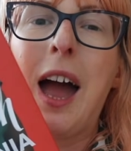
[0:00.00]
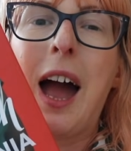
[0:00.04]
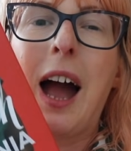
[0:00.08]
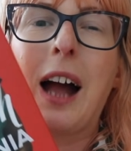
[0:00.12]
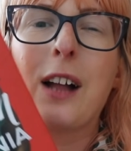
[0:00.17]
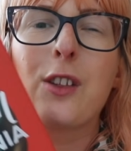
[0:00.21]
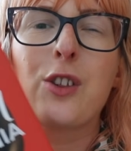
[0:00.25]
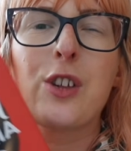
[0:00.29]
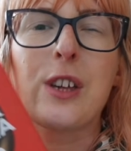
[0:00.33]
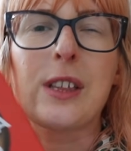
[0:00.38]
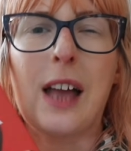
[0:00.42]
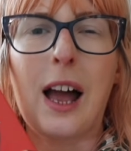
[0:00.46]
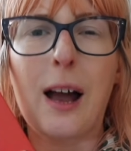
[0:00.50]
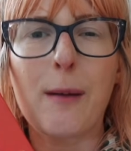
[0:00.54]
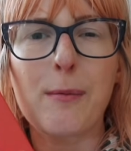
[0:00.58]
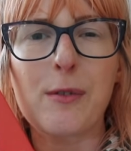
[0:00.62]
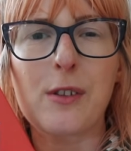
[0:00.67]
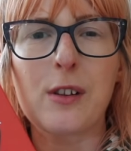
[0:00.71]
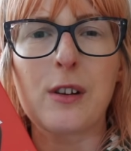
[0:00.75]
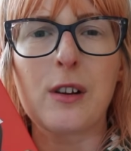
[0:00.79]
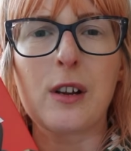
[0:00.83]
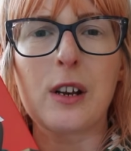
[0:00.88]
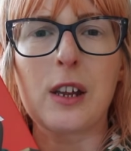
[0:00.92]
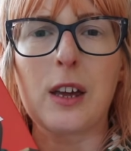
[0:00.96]
and she's
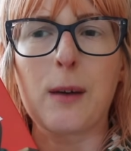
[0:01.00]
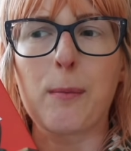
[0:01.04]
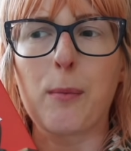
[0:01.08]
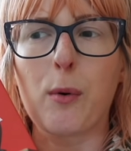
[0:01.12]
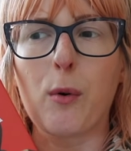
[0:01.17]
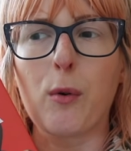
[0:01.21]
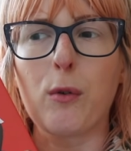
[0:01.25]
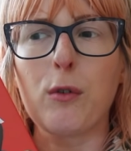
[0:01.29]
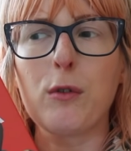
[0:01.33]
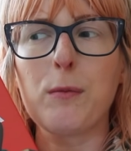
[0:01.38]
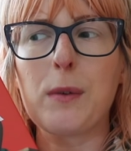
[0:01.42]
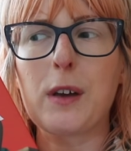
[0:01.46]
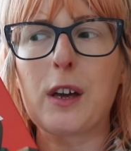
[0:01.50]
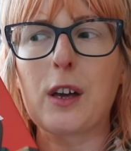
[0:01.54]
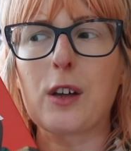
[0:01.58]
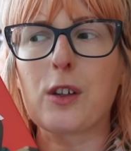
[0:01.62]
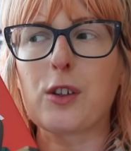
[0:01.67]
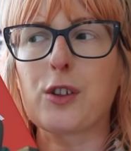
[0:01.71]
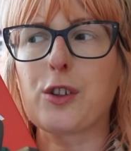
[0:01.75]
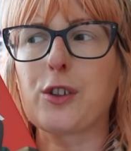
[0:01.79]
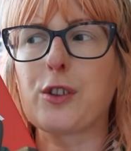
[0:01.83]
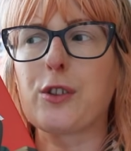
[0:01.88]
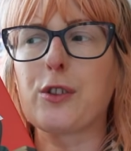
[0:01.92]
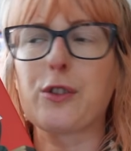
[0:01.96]
absolutely appalled
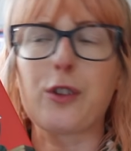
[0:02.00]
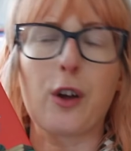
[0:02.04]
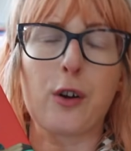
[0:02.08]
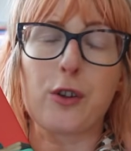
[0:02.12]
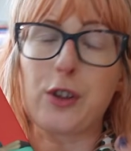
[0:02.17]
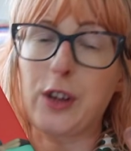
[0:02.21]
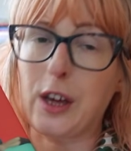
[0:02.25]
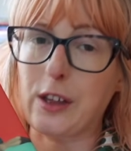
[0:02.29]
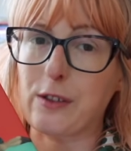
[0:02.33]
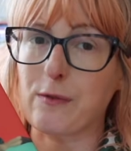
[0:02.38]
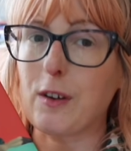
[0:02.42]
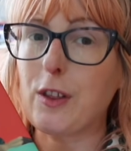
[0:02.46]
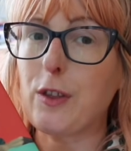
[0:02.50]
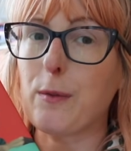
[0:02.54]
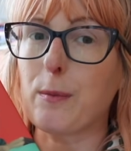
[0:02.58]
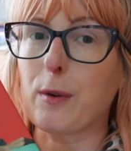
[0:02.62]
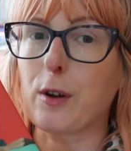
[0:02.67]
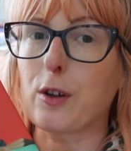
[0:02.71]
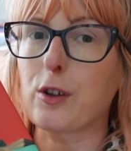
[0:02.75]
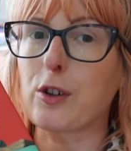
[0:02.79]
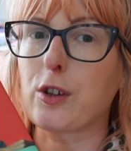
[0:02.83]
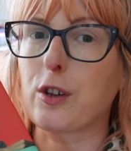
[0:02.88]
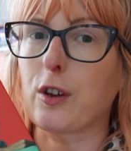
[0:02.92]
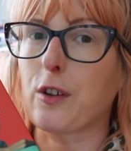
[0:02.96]
because though she hasn't read the
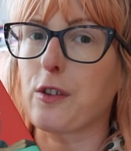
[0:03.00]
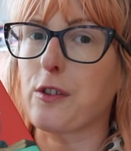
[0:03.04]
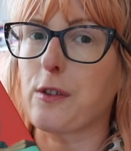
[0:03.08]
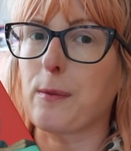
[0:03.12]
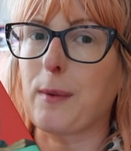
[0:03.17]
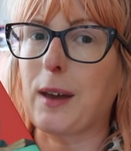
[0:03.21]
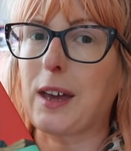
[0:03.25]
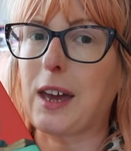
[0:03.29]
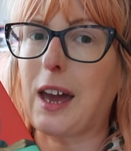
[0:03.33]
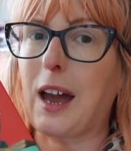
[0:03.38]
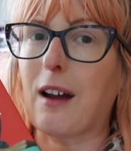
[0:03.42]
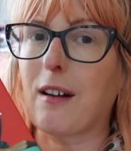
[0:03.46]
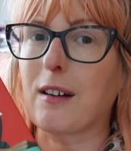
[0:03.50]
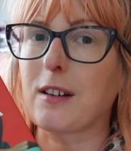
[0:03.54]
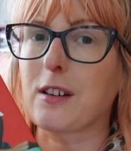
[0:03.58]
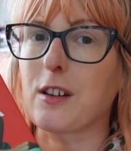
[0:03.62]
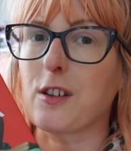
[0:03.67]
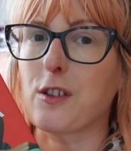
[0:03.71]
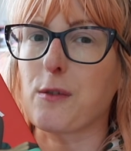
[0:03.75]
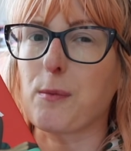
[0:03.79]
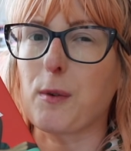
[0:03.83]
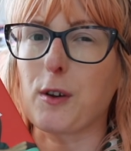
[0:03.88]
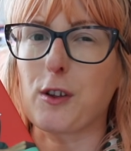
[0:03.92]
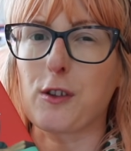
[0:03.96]
book, she knows the main character
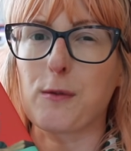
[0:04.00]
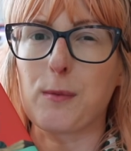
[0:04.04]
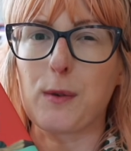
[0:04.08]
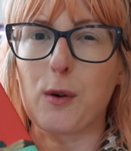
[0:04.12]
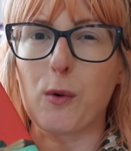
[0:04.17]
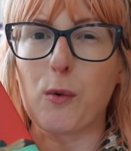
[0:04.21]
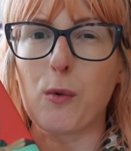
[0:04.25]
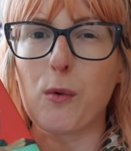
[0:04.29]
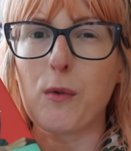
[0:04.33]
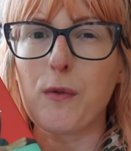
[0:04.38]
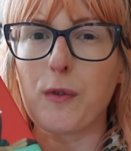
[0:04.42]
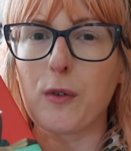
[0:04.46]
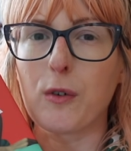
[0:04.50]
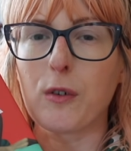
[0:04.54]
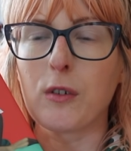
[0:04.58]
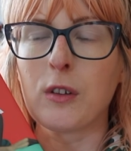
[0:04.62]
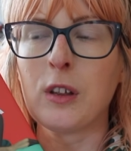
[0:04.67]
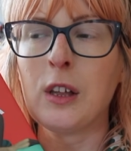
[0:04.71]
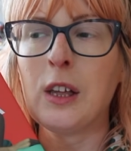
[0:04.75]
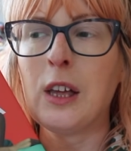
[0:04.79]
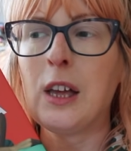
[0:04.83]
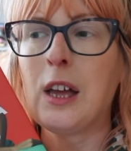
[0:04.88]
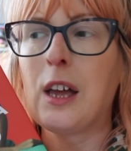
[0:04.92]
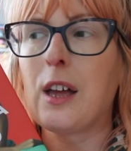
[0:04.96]
is supposed to be
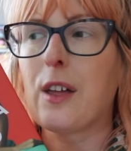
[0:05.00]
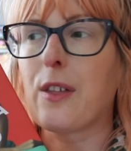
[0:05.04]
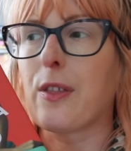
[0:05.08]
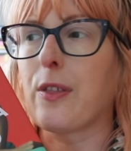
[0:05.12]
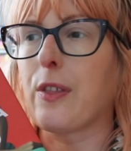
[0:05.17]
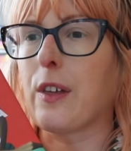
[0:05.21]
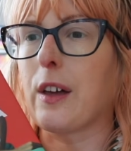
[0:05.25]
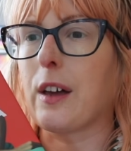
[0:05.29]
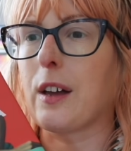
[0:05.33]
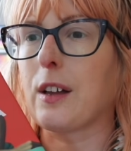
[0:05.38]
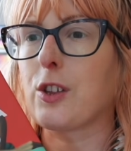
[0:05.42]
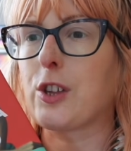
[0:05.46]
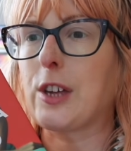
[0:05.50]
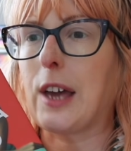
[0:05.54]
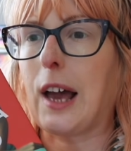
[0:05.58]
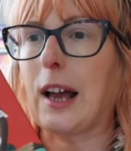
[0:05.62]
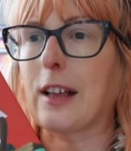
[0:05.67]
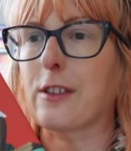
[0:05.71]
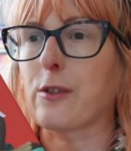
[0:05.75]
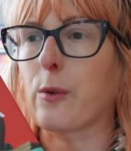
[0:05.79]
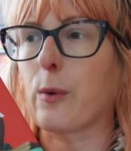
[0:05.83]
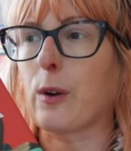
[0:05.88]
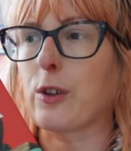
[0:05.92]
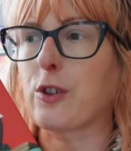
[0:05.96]
awful, that she
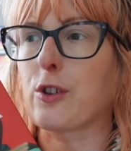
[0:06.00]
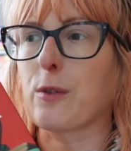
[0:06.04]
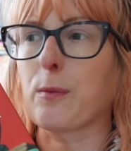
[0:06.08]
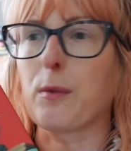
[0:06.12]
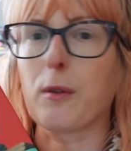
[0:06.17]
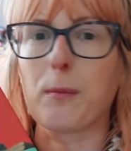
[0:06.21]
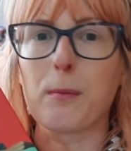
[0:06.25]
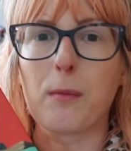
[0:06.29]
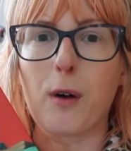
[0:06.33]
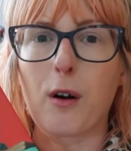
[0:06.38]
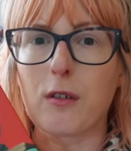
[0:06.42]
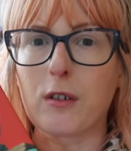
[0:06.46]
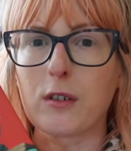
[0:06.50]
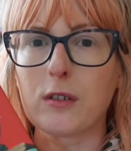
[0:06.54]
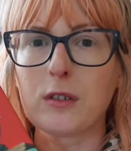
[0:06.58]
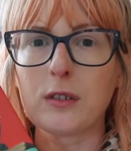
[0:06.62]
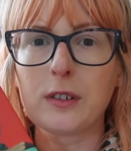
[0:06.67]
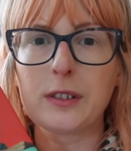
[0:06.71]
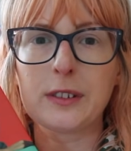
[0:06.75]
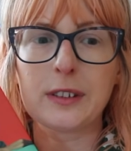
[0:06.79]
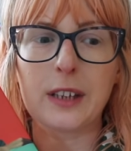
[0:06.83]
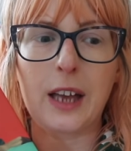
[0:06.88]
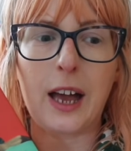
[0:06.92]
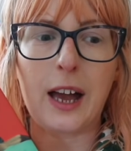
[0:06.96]
has questionable
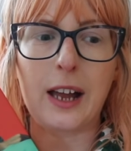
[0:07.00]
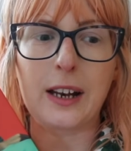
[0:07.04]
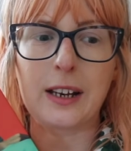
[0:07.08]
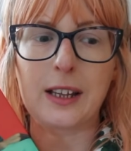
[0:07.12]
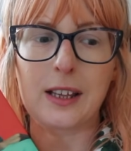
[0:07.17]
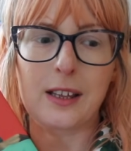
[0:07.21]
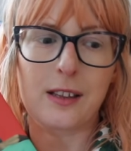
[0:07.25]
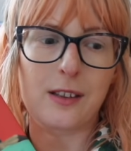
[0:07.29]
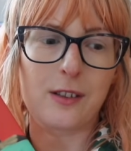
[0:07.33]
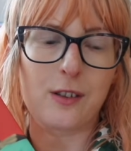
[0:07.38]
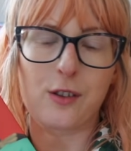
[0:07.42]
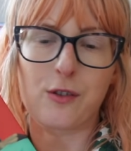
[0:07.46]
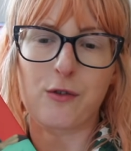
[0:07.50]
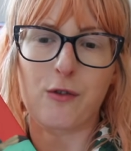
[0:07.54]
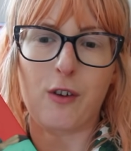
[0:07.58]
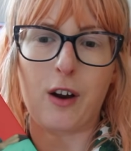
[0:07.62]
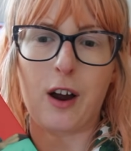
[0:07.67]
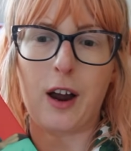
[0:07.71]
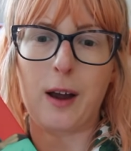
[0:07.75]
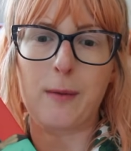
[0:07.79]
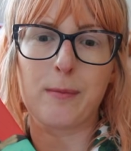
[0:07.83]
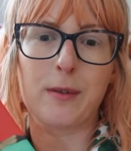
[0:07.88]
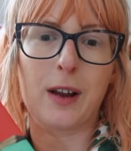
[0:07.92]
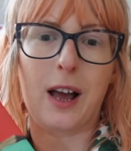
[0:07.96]
morals and is
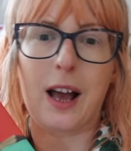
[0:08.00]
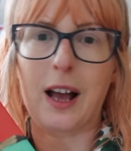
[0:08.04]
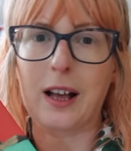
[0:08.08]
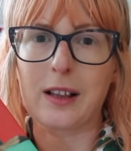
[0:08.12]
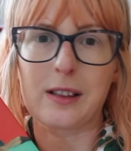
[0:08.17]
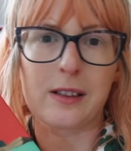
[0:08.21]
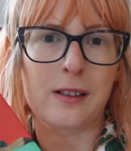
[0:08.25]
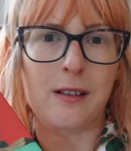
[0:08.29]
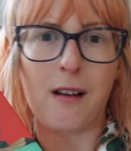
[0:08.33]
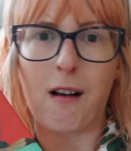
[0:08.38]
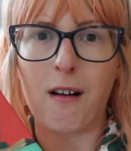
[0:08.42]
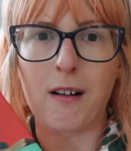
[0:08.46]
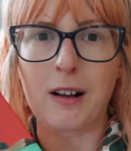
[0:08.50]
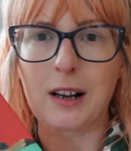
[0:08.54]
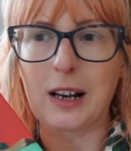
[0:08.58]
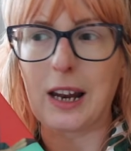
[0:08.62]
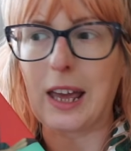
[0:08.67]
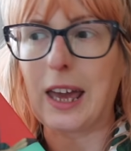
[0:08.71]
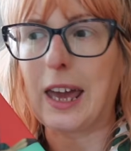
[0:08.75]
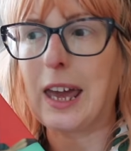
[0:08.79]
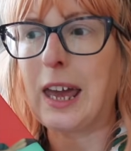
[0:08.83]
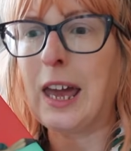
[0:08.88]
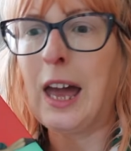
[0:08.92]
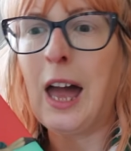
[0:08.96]
described as
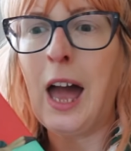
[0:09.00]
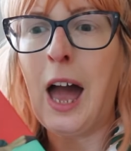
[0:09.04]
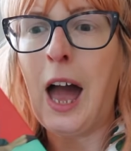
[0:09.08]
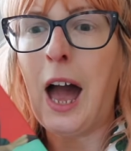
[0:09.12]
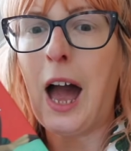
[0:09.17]
ugly,